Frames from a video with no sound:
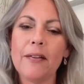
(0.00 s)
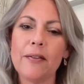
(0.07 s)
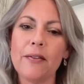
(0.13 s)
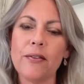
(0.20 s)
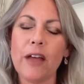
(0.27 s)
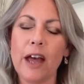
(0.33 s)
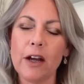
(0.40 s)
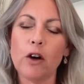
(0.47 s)

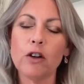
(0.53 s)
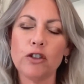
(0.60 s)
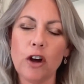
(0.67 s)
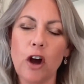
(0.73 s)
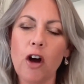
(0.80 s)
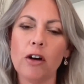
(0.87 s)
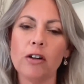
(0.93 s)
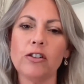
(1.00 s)
they are
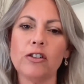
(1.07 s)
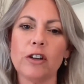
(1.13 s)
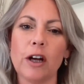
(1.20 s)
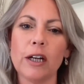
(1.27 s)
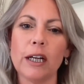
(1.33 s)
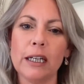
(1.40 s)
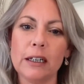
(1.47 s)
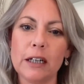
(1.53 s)
charged
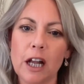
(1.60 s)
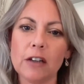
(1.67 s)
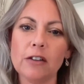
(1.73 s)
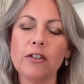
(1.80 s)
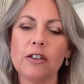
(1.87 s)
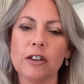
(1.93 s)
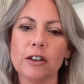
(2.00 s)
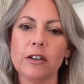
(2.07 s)
in
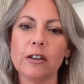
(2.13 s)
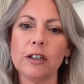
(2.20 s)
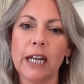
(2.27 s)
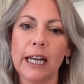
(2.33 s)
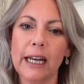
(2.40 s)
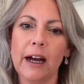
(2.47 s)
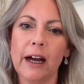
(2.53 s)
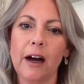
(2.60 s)
London
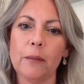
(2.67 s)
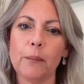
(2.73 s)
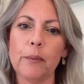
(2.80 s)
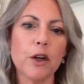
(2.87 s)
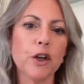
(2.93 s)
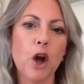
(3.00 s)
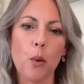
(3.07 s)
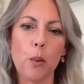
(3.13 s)
here,
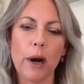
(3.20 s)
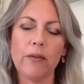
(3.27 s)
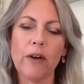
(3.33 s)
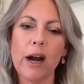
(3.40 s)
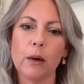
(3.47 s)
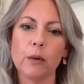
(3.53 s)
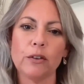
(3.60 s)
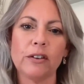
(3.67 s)
but nowhere
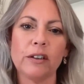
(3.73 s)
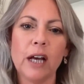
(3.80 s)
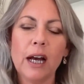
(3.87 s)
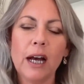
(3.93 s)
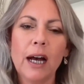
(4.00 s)
else.